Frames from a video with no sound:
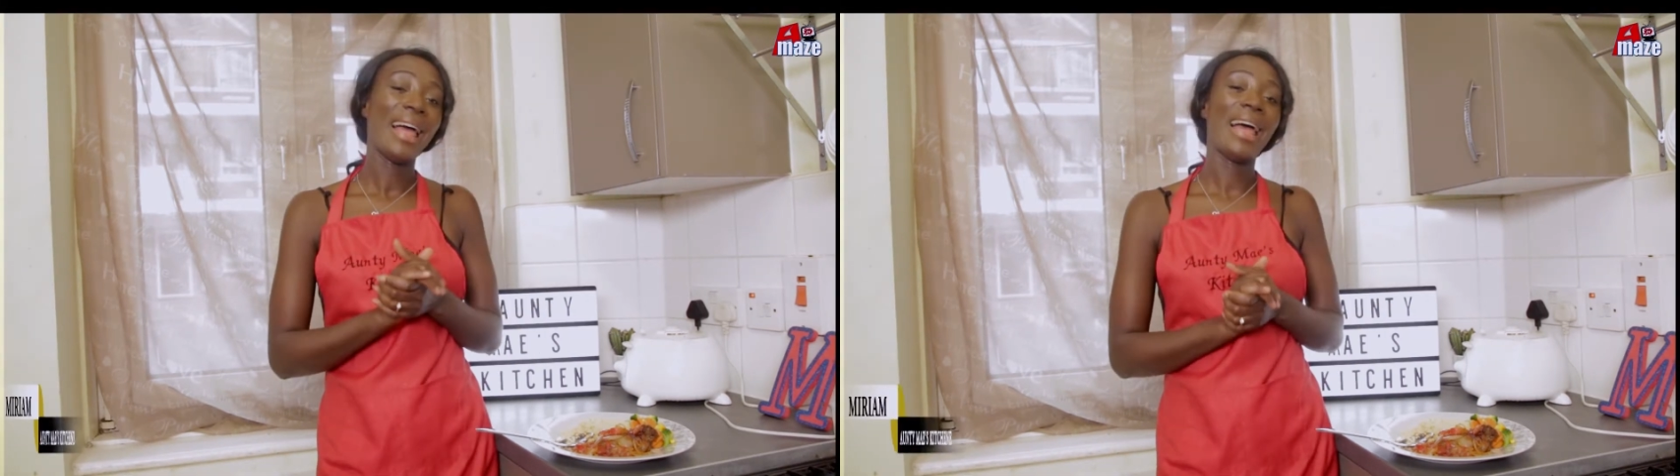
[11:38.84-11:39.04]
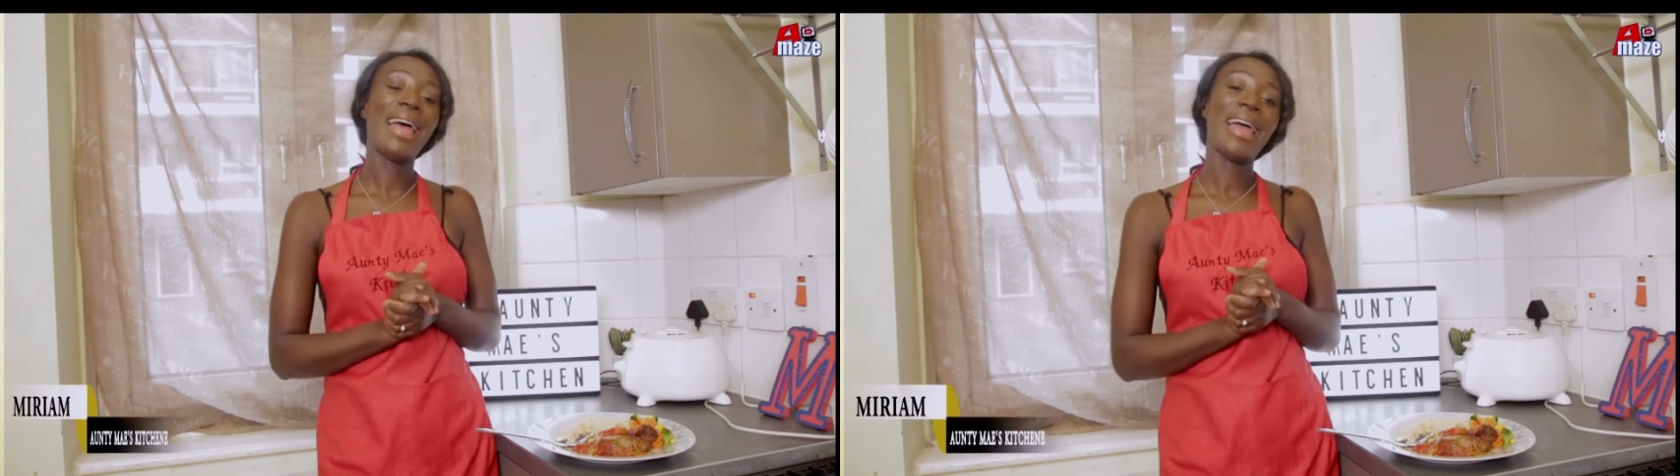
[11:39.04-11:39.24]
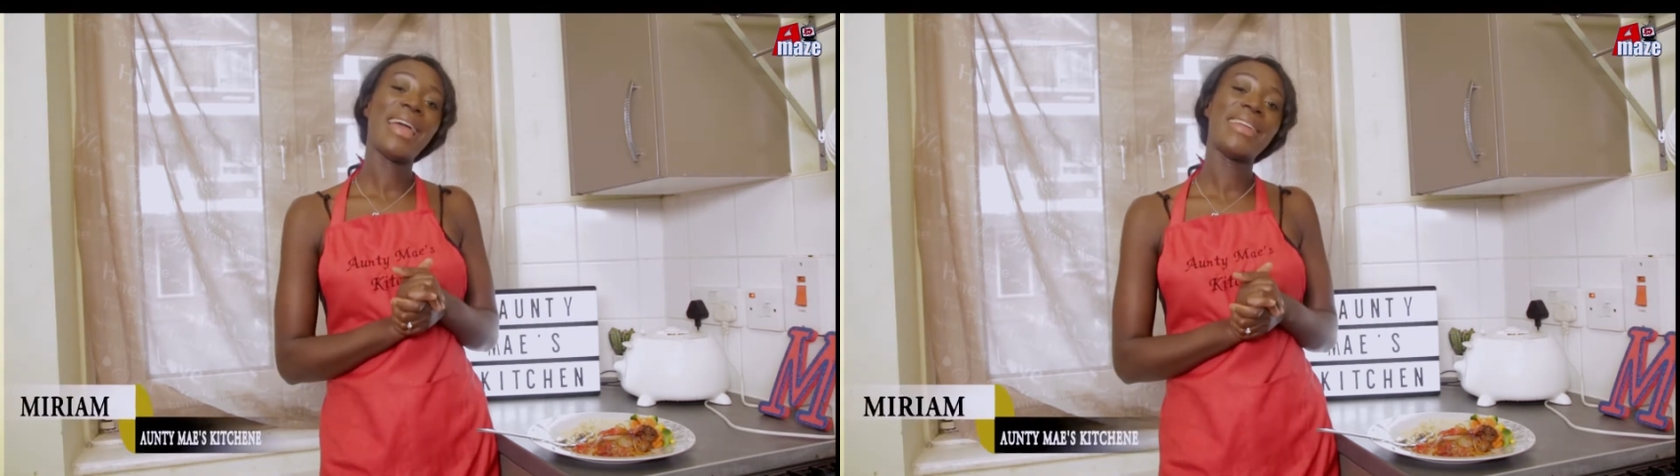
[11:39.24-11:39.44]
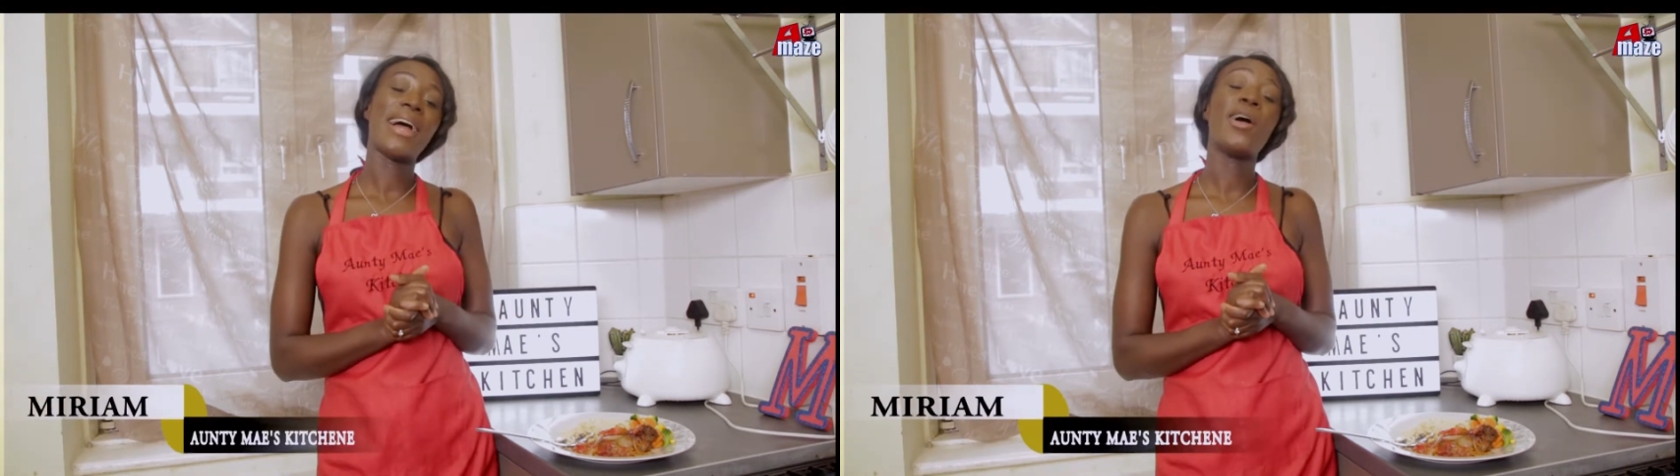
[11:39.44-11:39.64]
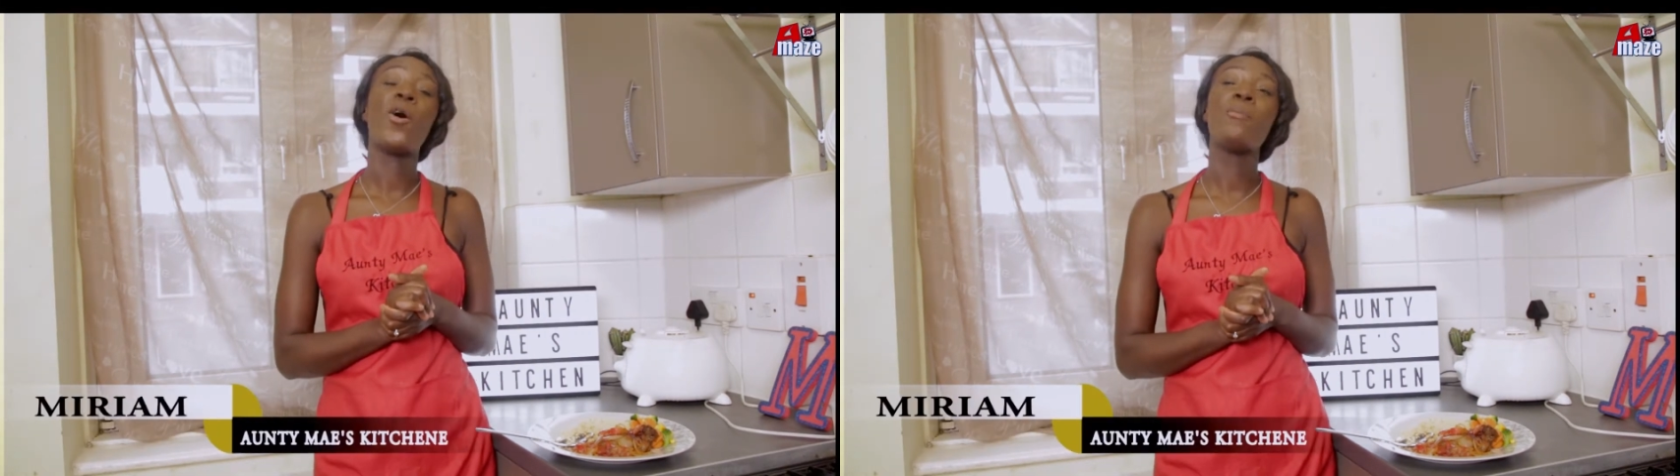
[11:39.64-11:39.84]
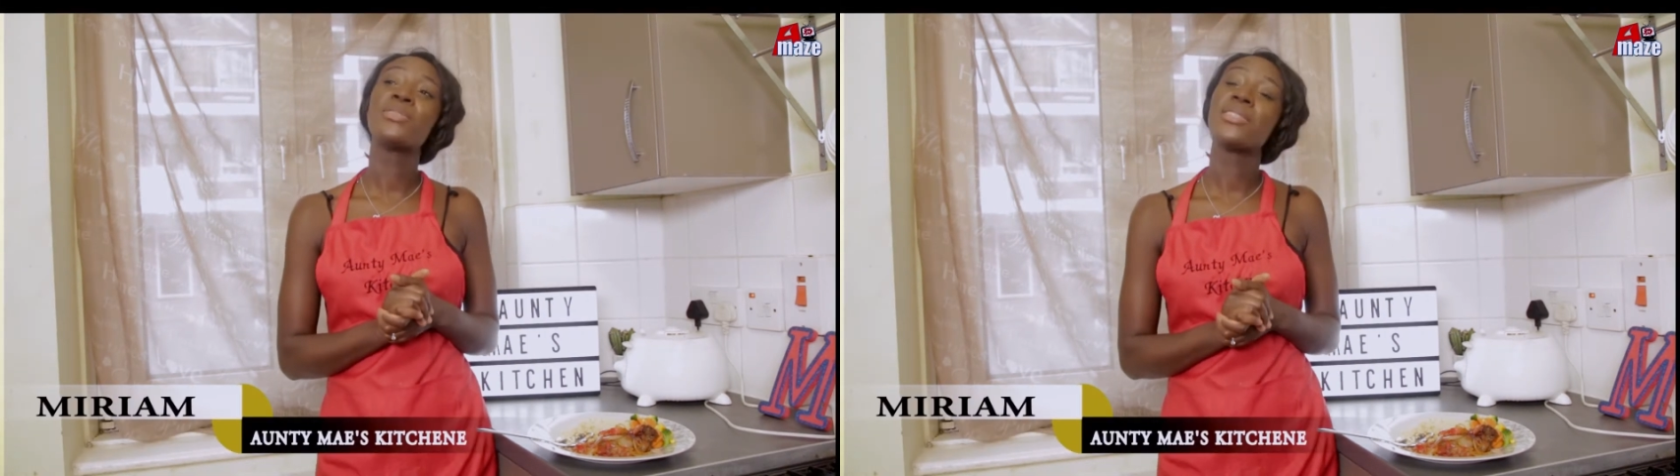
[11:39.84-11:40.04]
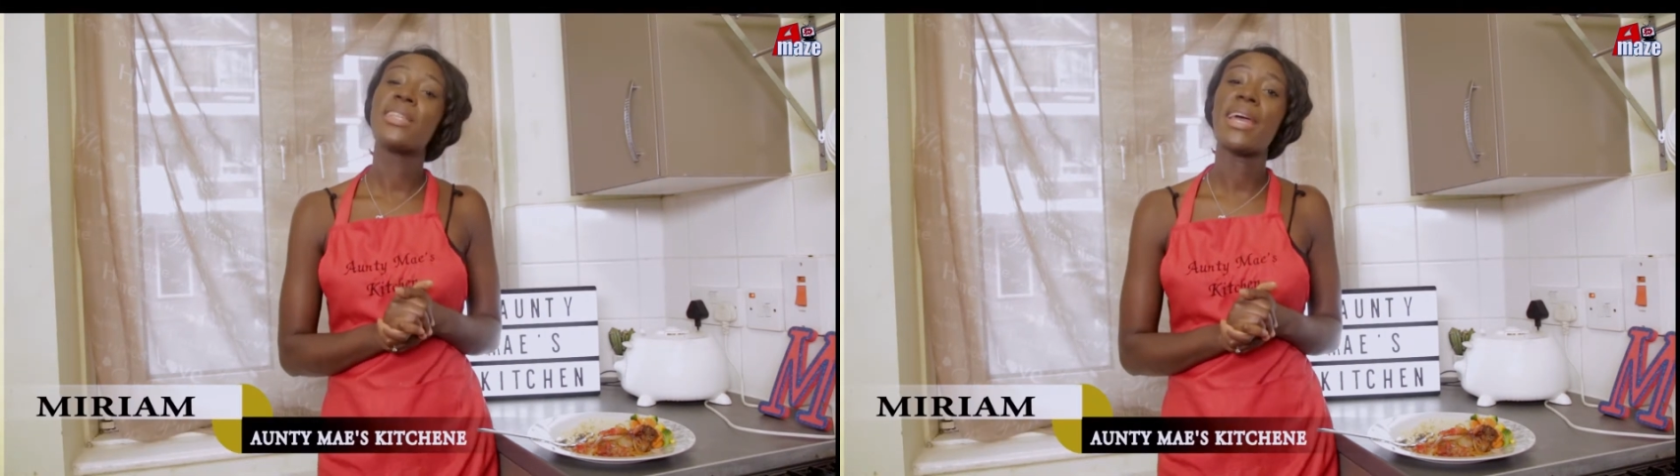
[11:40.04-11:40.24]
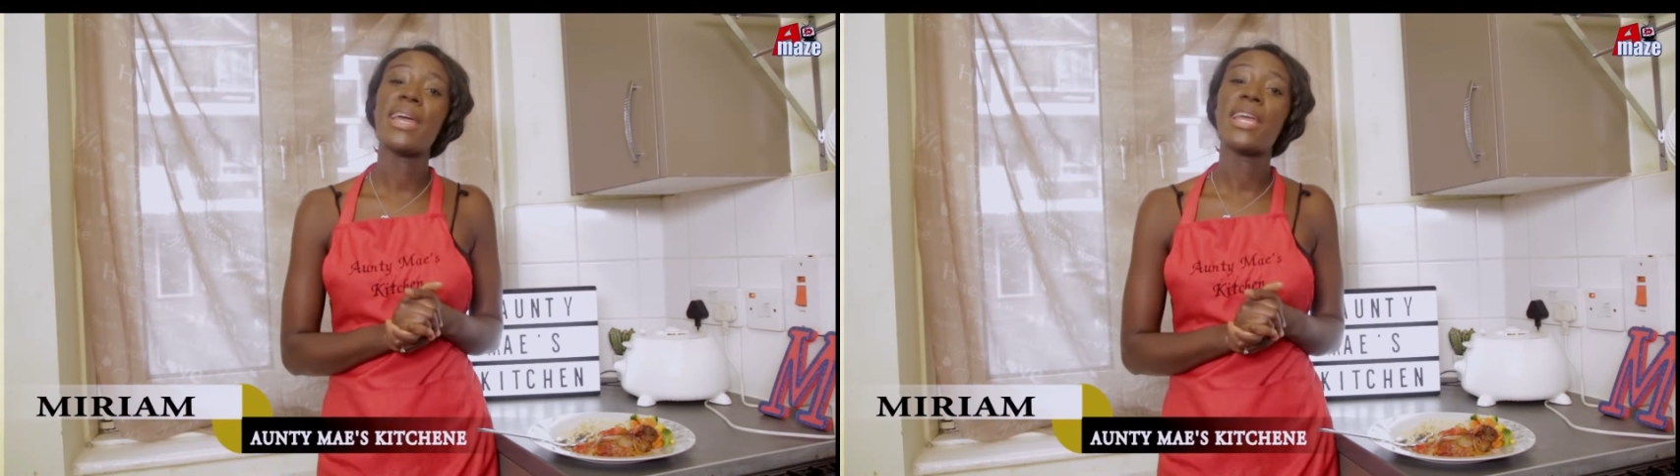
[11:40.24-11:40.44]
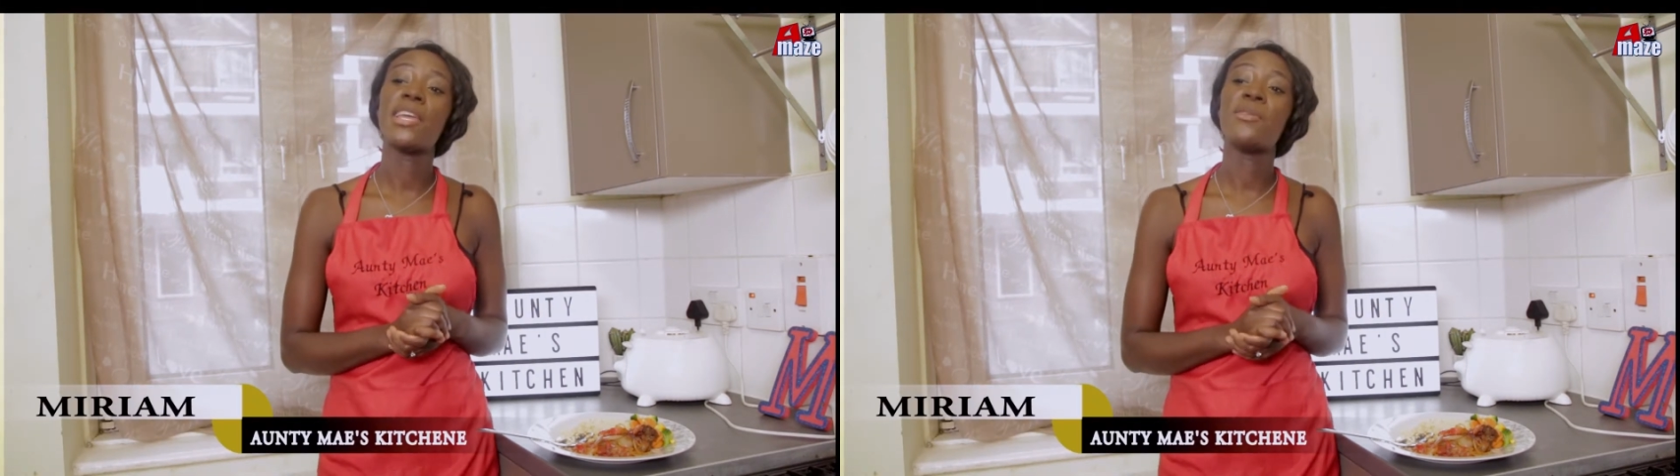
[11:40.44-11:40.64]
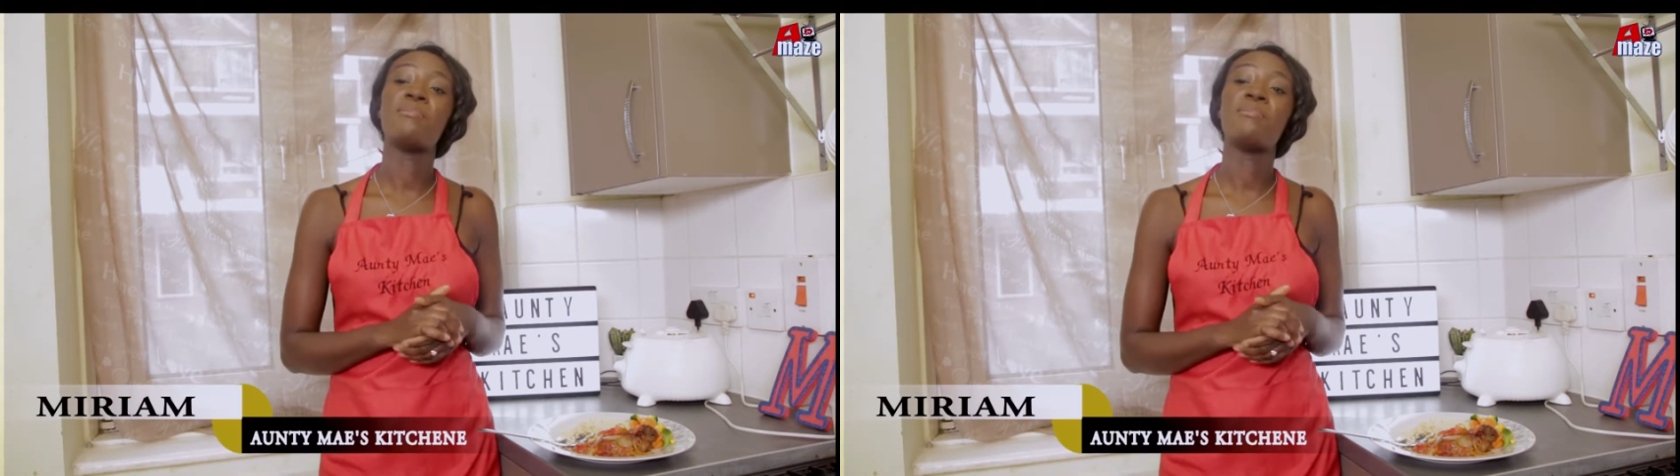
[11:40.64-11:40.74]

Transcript: And I hope today,